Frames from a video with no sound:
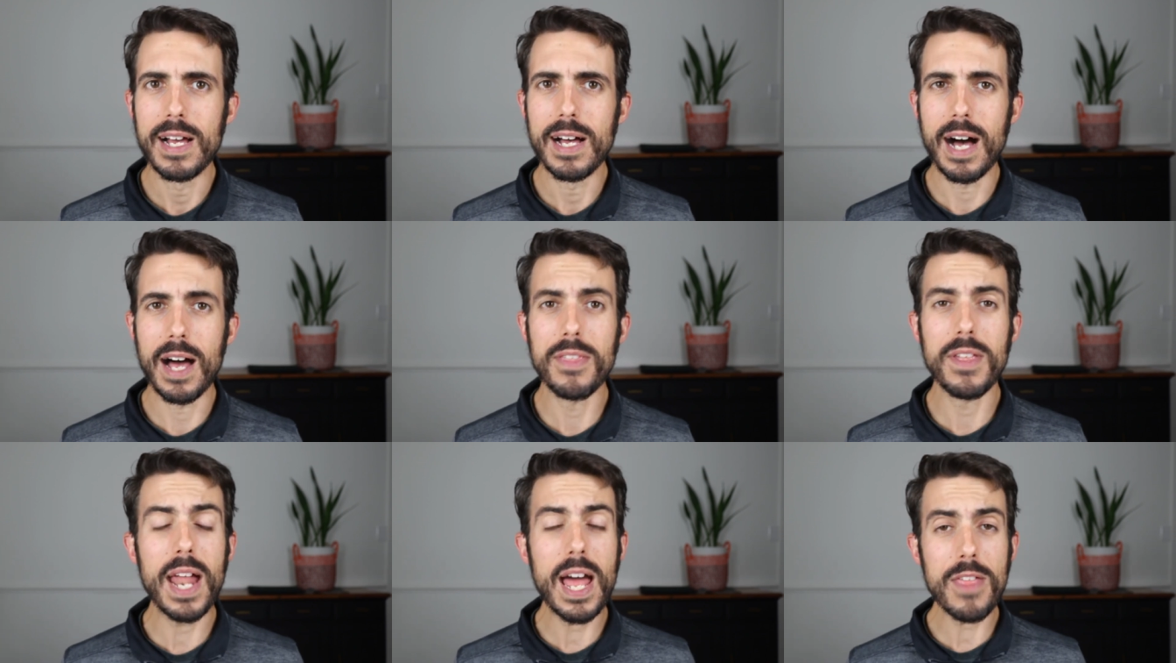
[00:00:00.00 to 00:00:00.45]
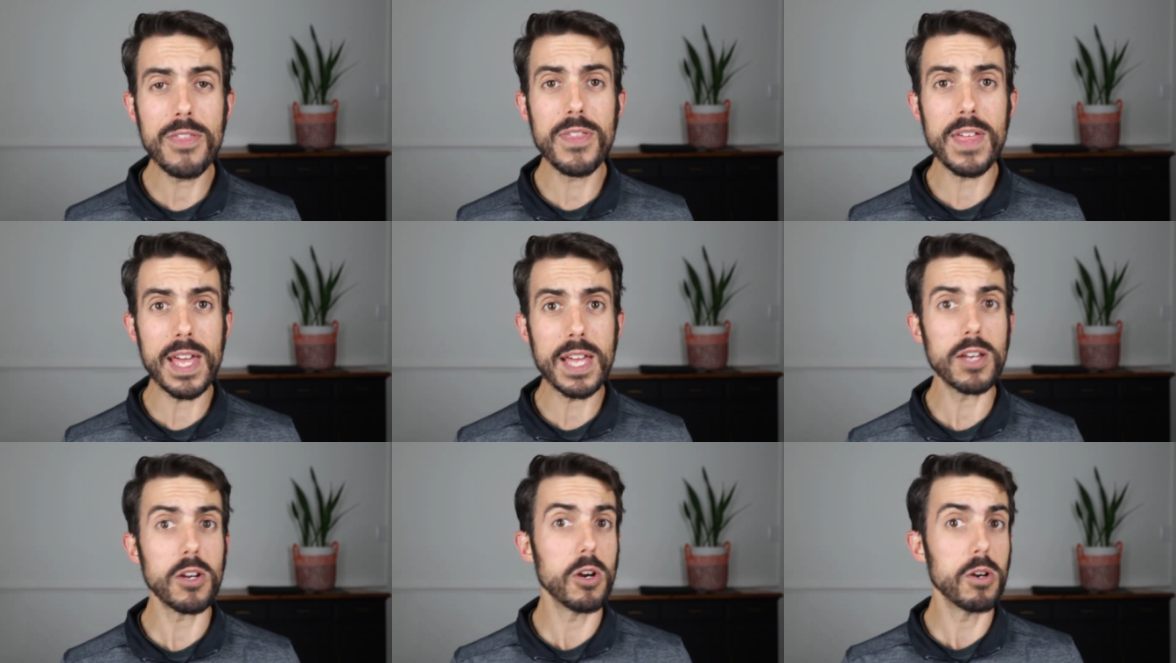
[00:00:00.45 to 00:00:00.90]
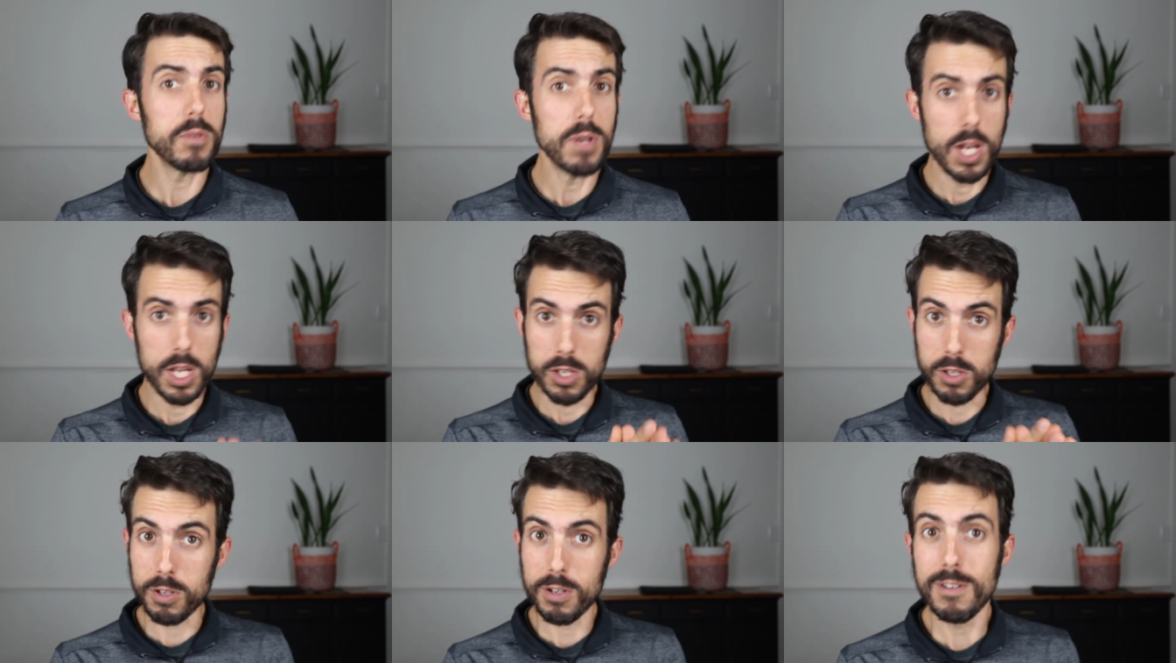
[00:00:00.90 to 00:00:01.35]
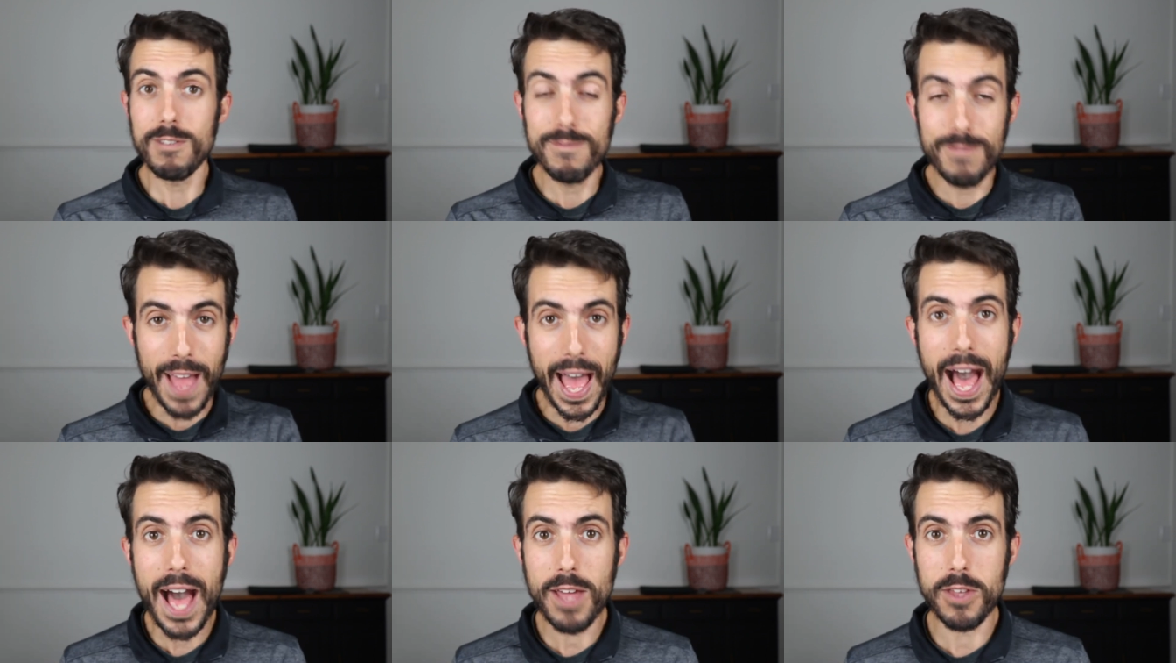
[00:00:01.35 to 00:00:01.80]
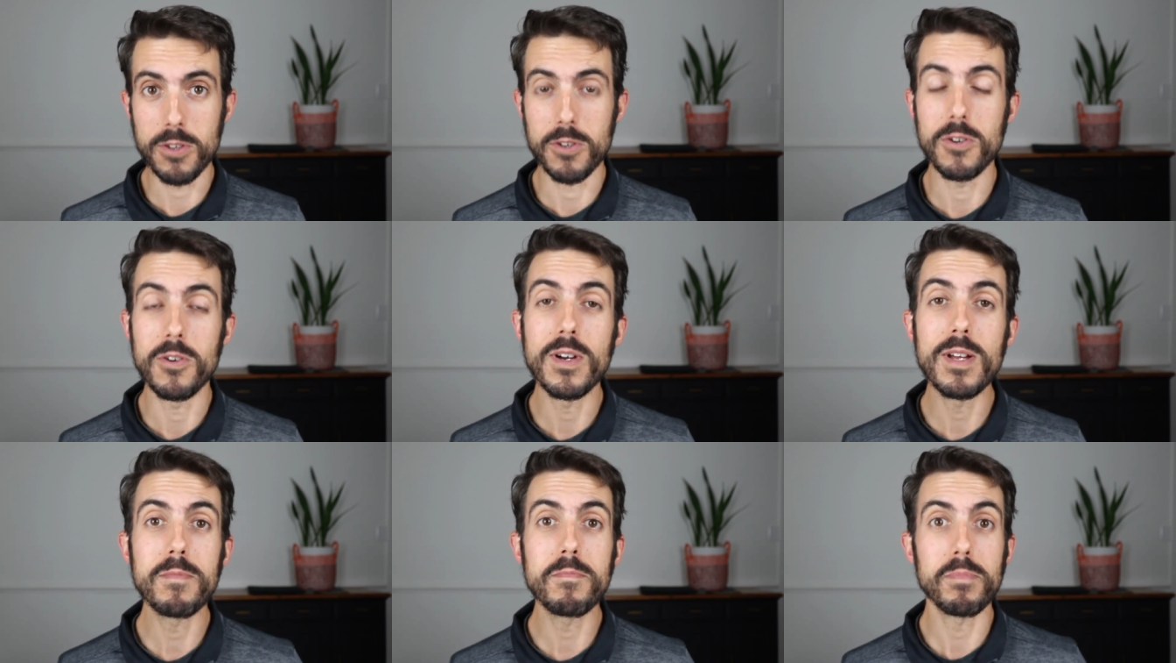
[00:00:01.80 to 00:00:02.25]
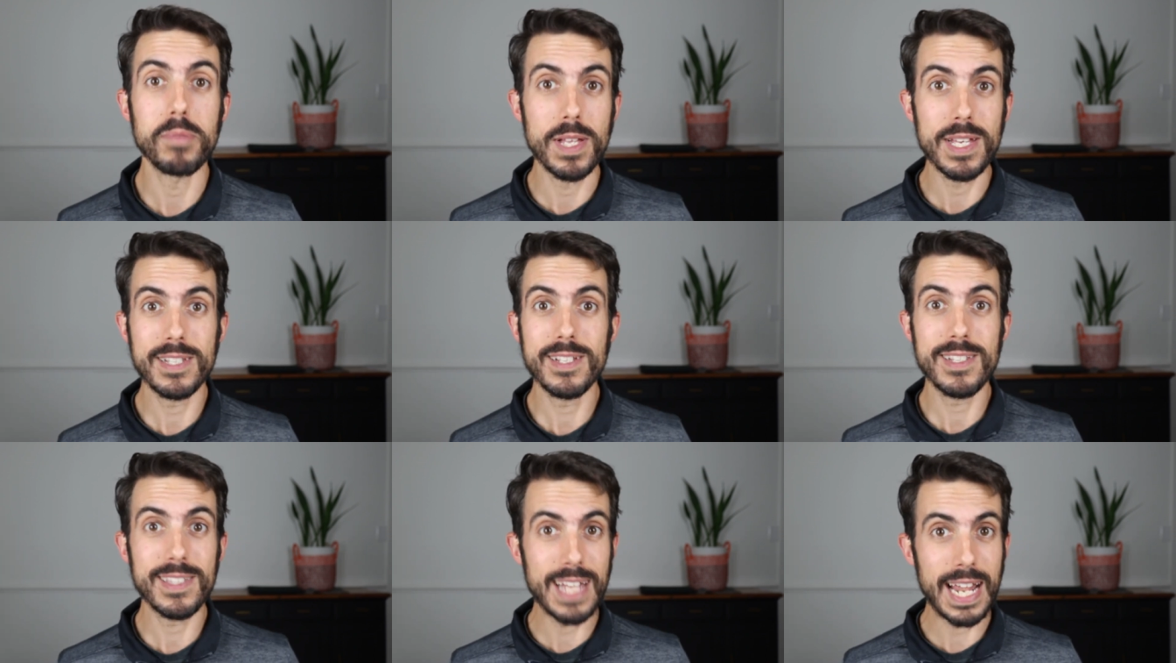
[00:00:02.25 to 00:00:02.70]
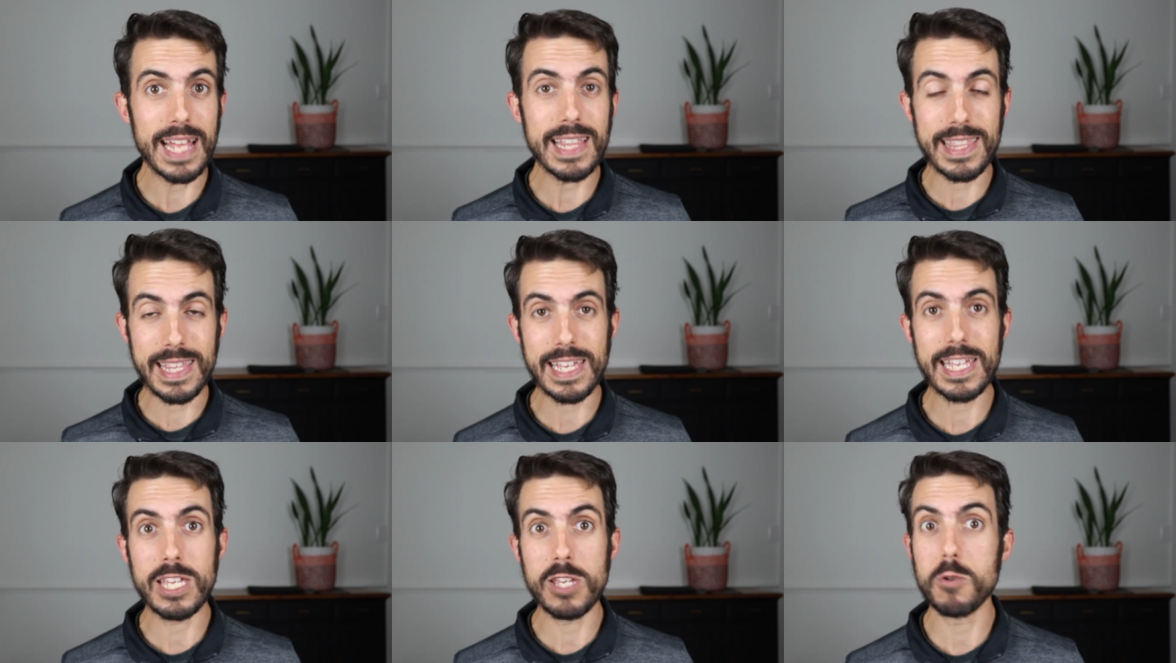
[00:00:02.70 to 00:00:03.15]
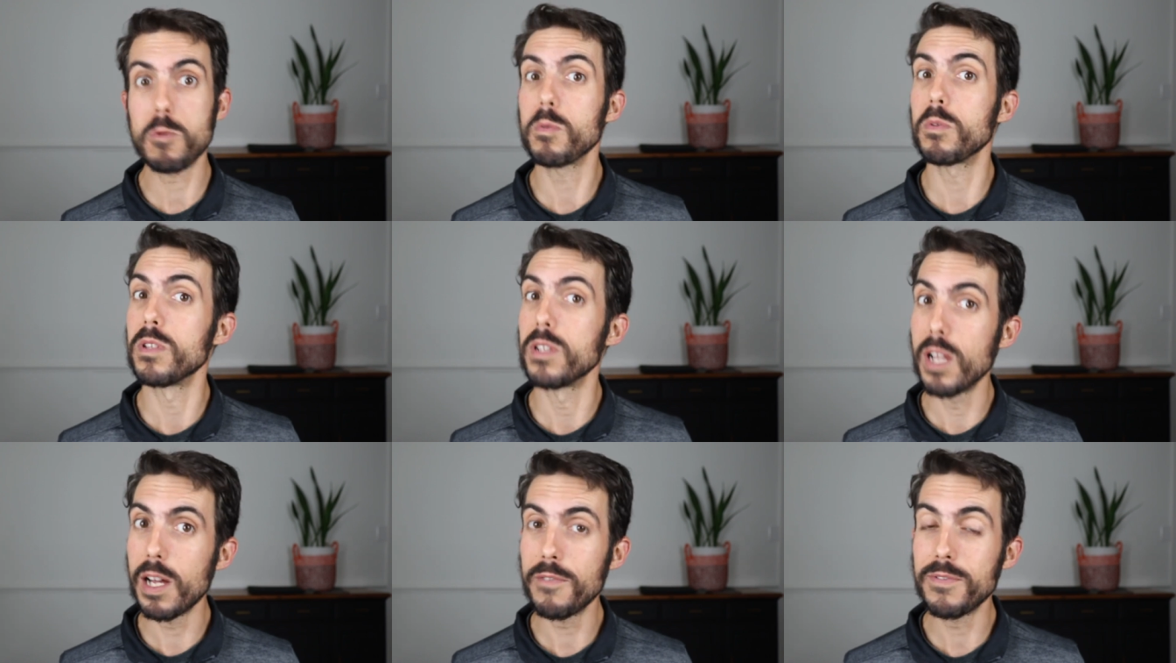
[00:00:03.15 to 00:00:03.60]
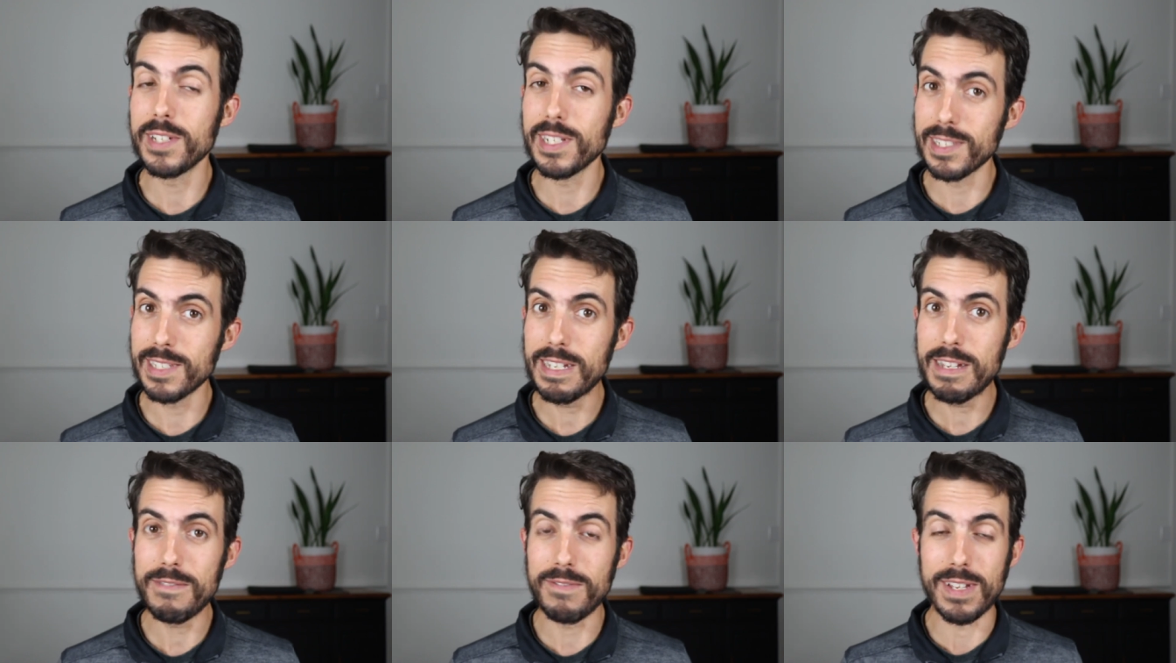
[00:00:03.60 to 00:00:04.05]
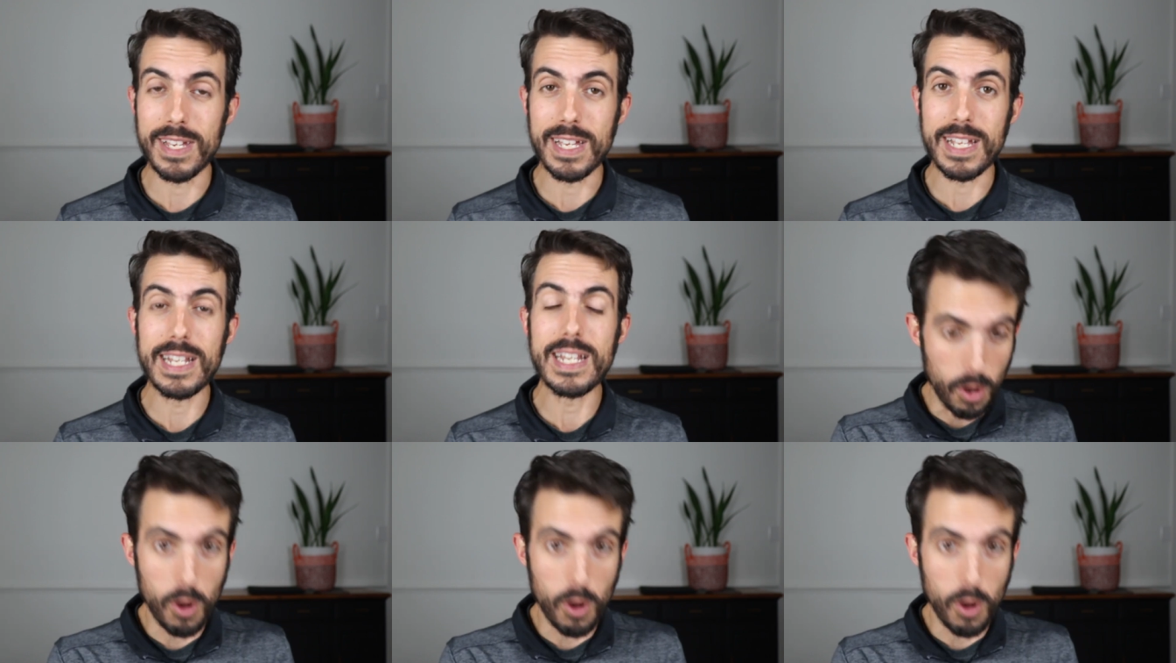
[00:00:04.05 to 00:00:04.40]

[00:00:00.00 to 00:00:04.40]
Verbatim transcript: that I think are good value in places that I think you would love to live in,